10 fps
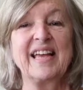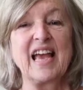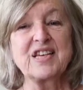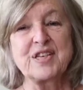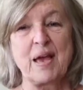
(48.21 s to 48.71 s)

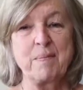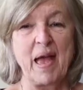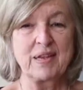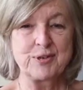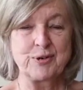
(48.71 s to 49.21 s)
Yes, I'm
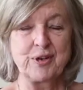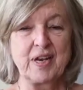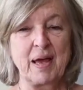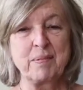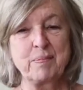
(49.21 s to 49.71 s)
Anne
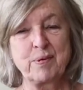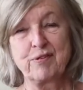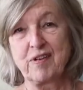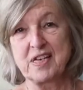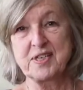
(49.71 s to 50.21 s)
Jordan. I'm a
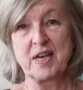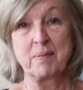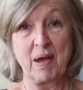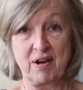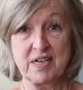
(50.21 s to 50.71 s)
professor
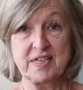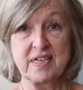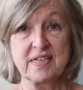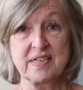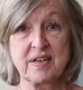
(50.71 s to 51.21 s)

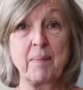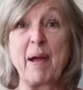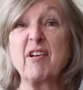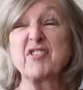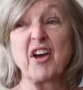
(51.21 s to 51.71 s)
emeritus,
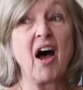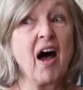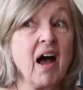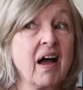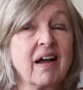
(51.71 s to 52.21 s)

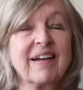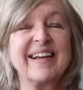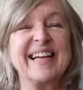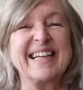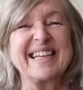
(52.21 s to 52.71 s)

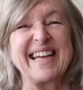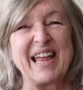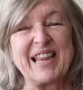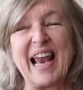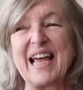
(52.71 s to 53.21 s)
emerita,
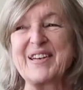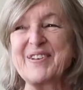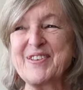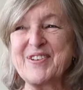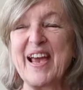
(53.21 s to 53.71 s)
get the
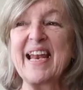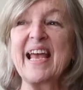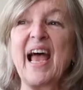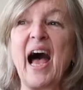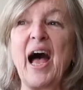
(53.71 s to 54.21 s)
Latin straight,
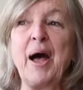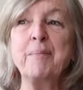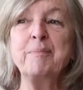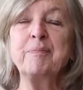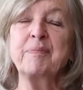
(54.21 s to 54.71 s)

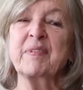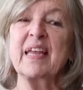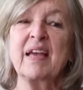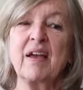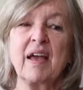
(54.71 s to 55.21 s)

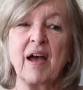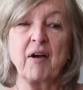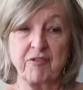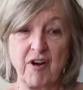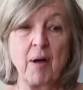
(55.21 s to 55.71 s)

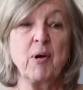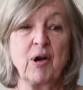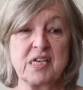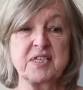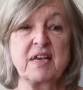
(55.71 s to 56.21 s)
from
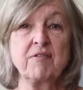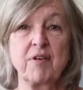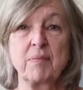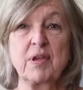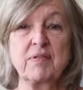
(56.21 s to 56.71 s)
OISE,
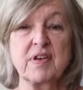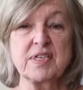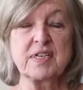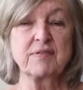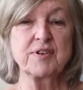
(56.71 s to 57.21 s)
from the
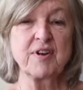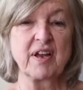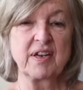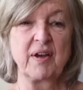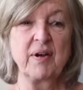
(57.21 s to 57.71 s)
University of
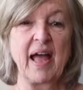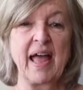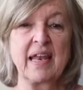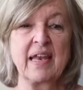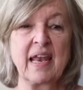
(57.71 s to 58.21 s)
Toronto,
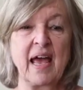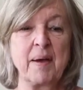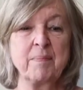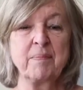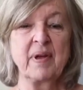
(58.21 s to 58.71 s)
and
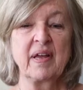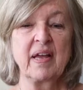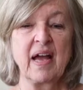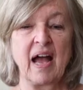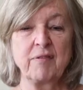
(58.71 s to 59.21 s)

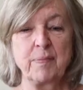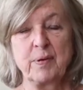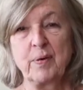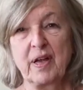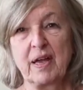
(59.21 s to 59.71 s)
I've
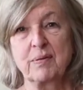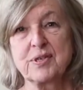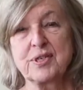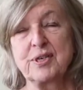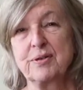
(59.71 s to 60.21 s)
been working
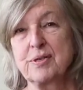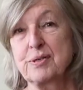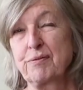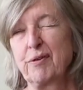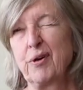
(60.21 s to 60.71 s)
with
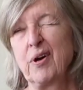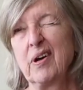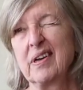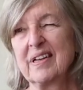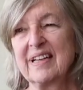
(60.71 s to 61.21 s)
students for,
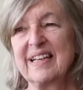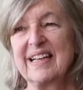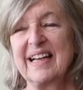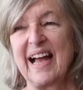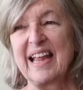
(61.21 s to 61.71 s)

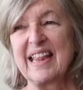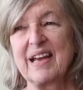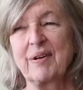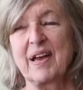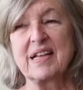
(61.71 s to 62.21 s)
I
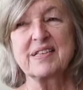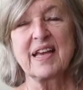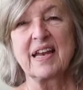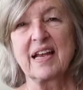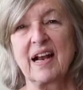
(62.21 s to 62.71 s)
think it's
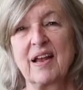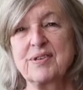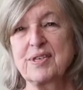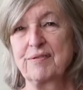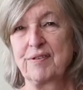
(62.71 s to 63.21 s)
getting
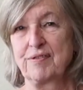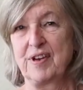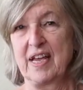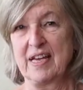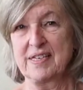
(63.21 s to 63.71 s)
close to
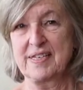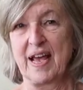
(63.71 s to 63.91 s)
50 years